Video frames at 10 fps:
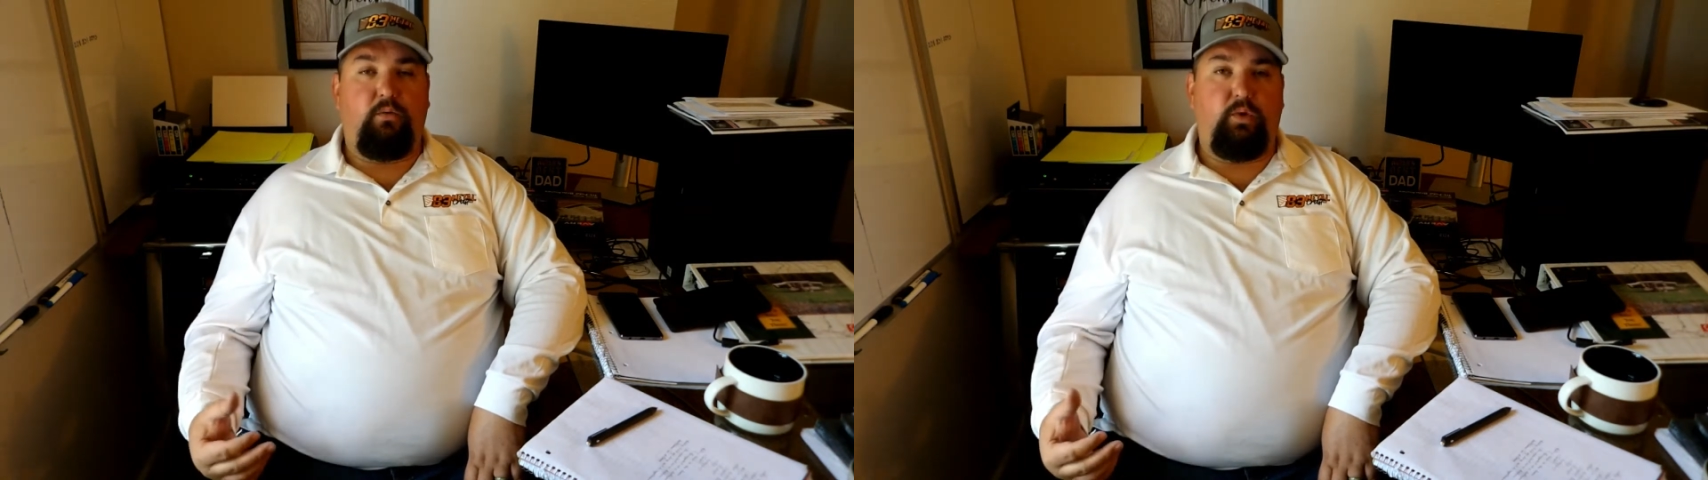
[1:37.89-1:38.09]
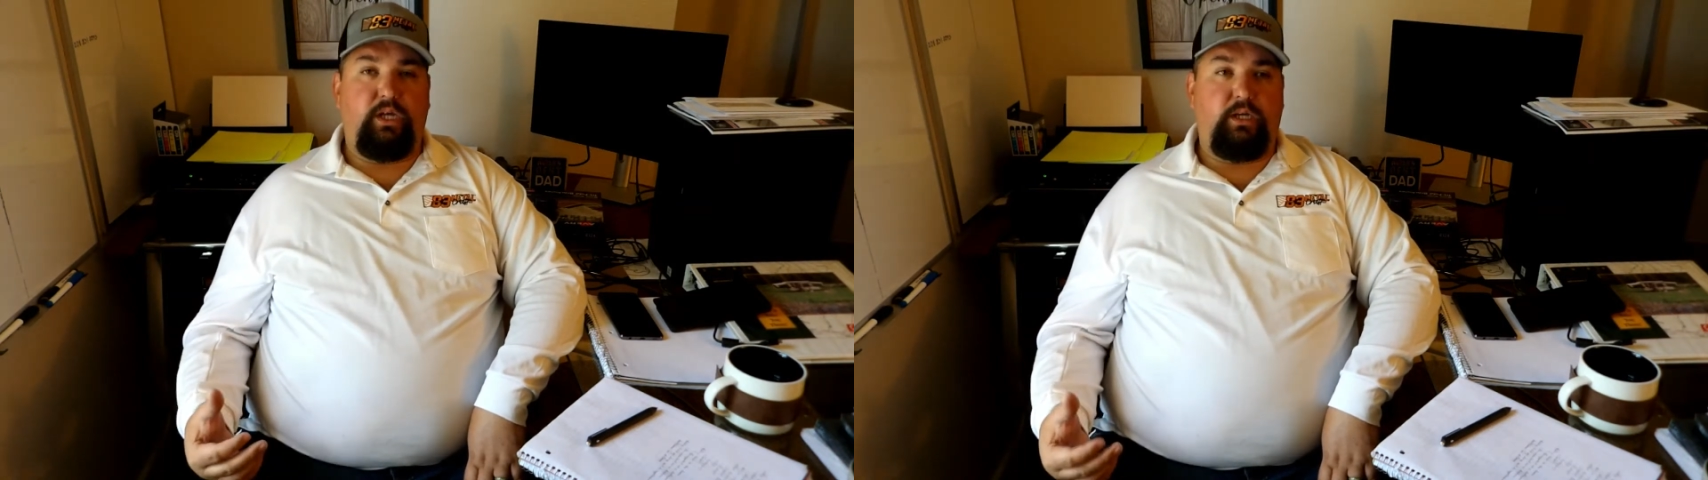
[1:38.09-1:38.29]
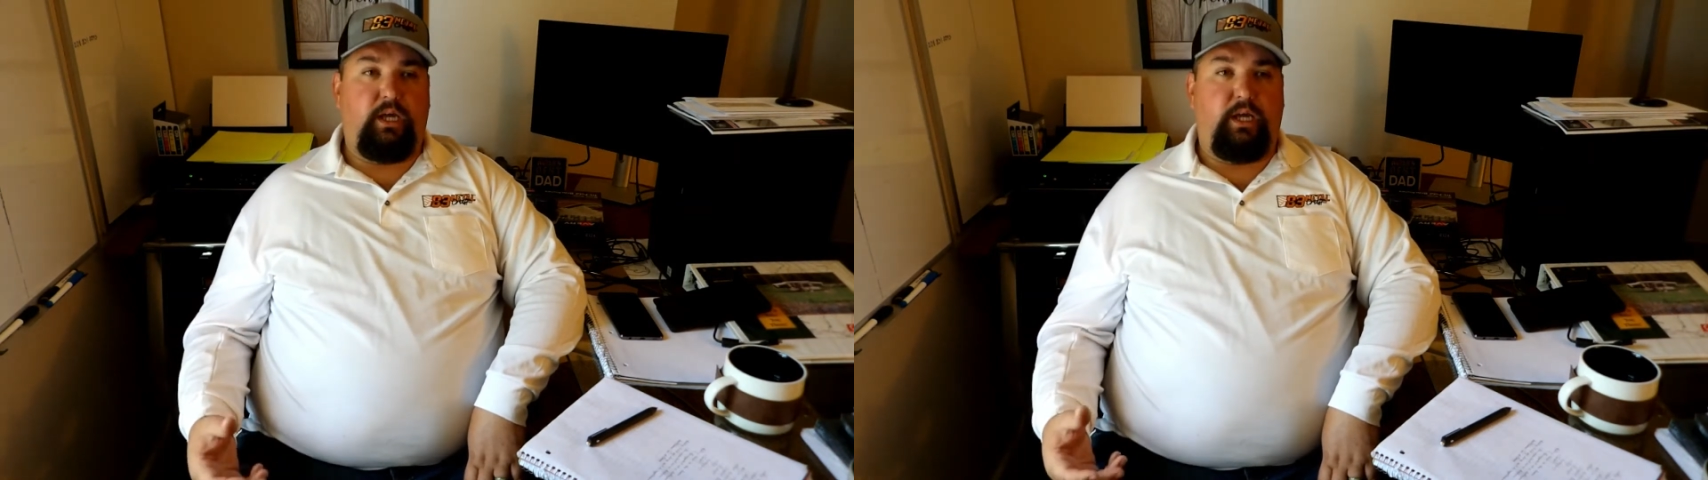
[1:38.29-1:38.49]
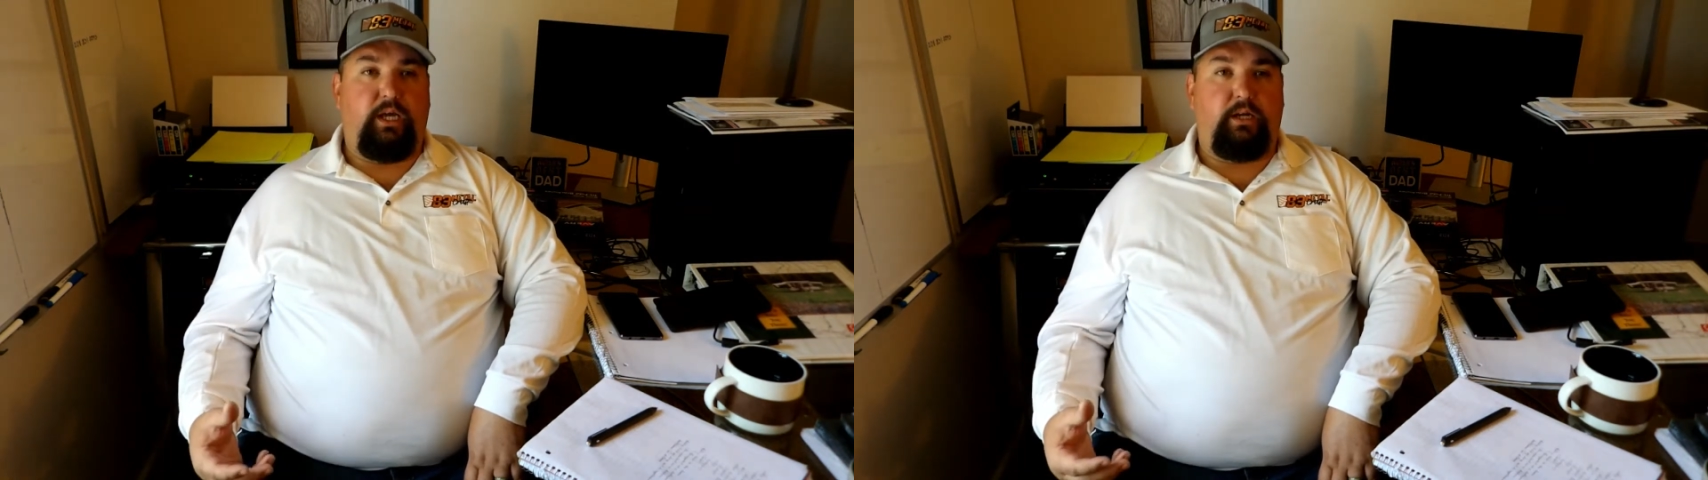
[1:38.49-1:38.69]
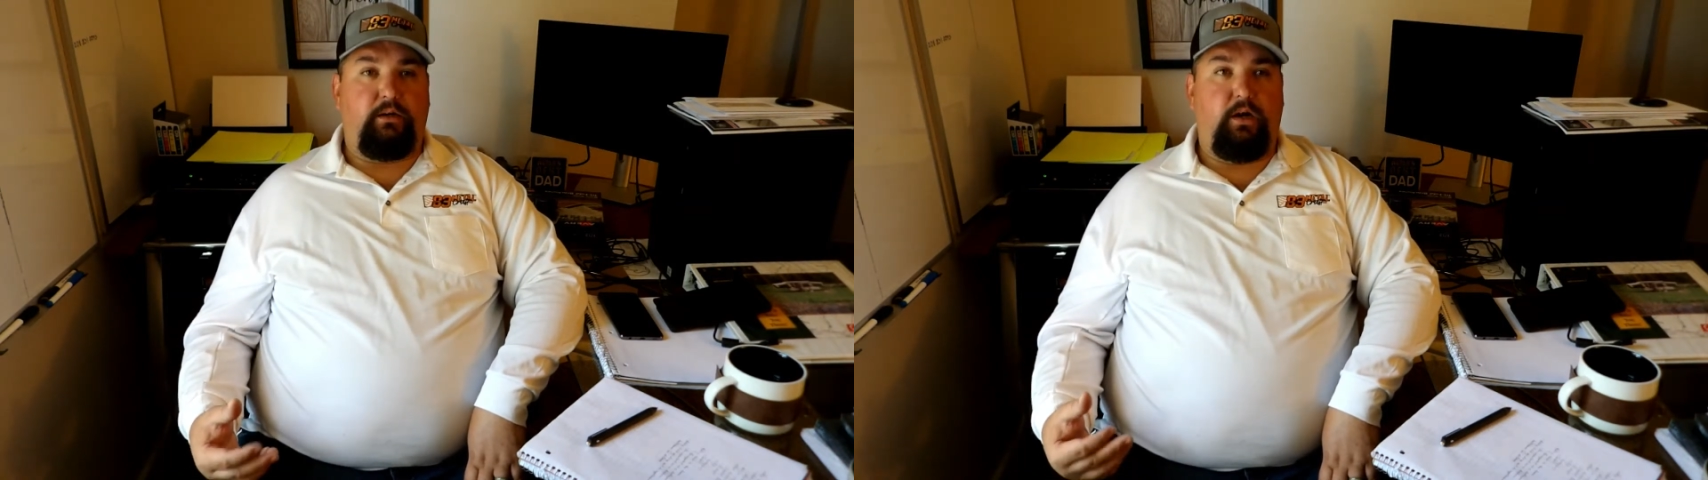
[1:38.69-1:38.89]
we
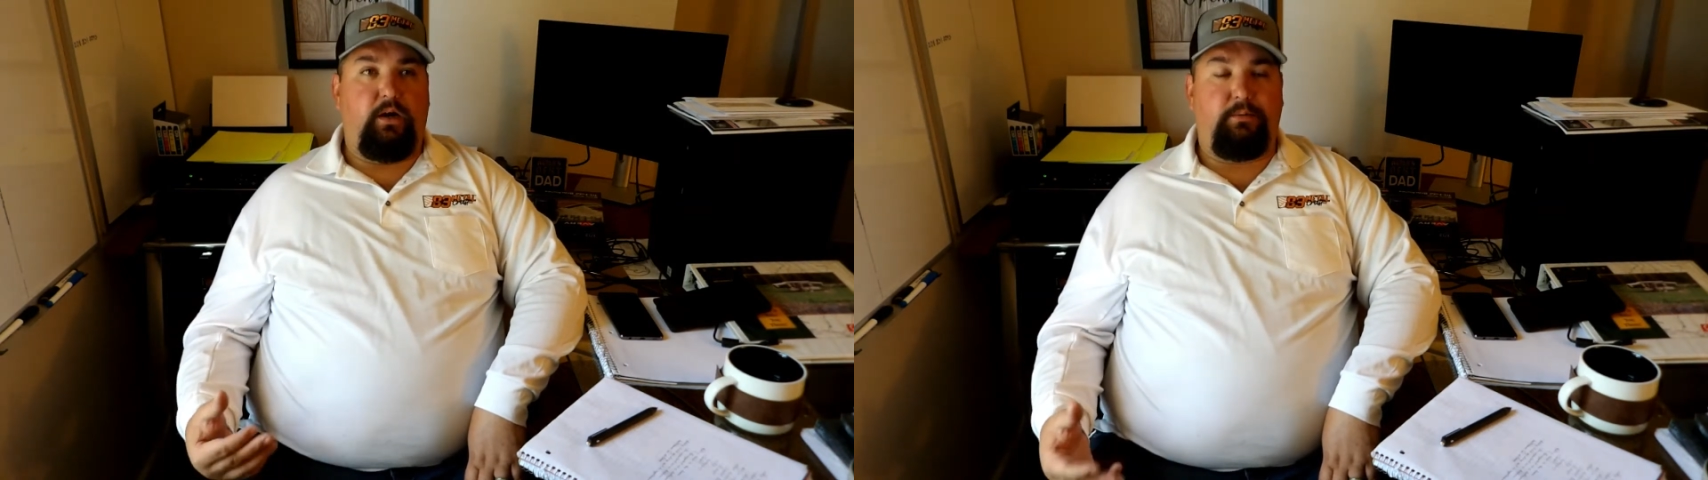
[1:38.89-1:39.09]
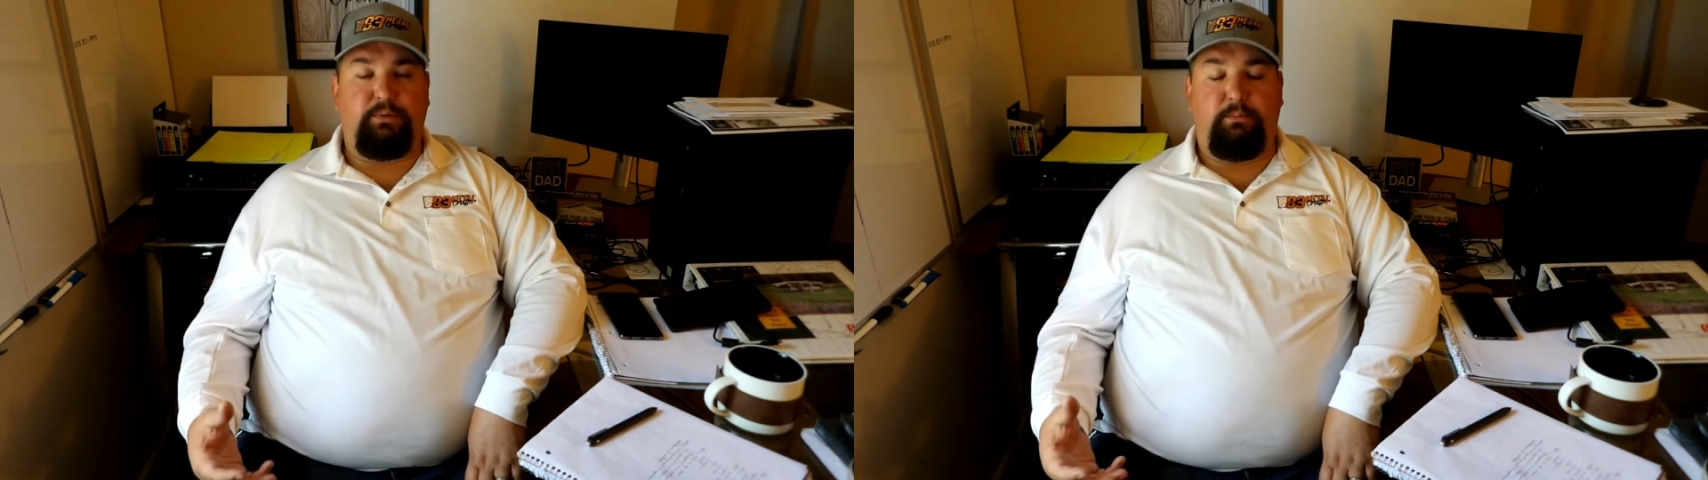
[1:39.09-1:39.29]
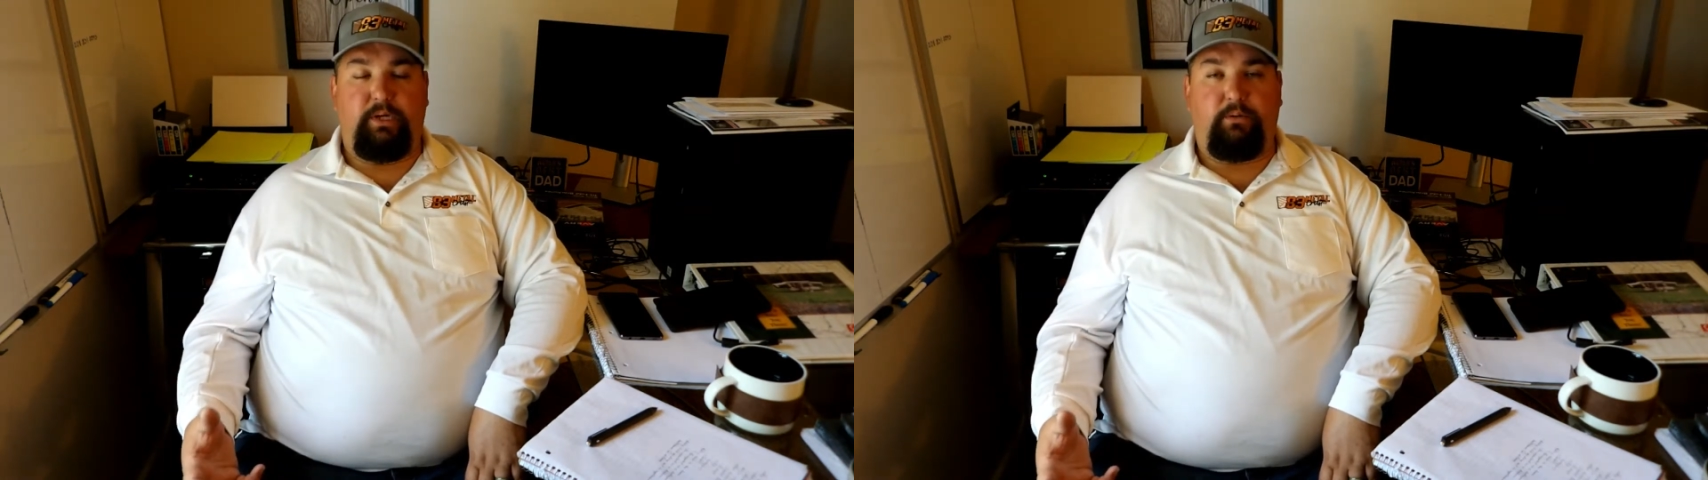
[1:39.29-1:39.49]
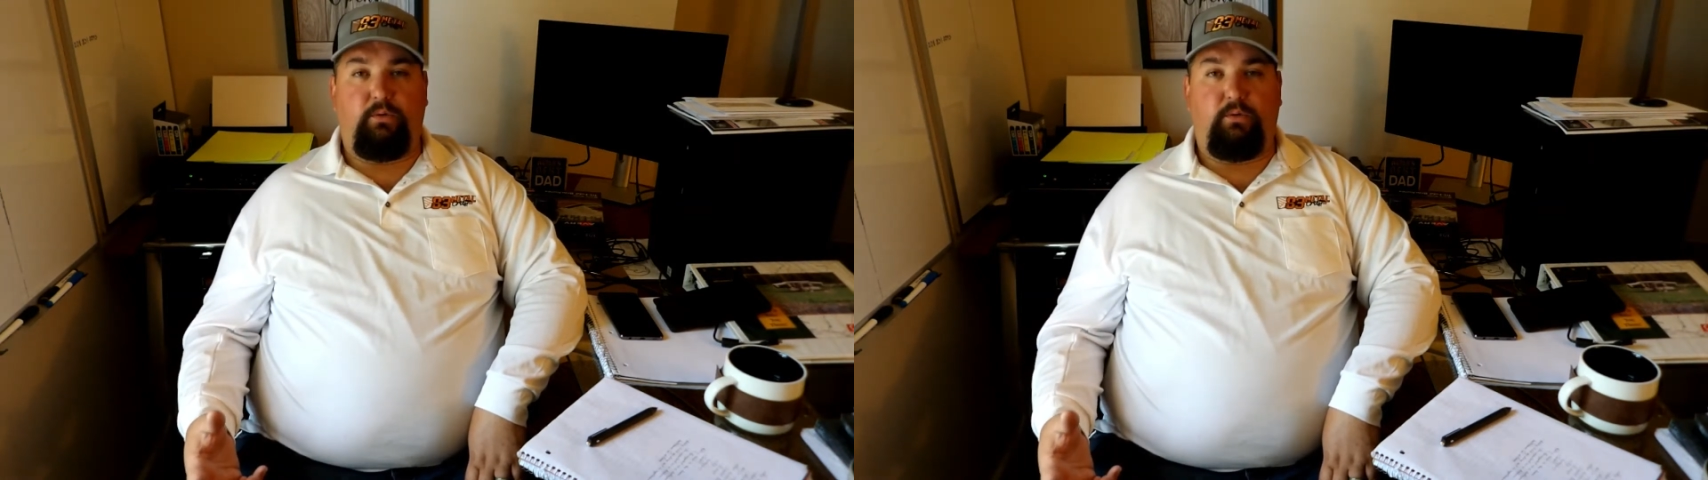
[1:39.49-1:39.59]
can complement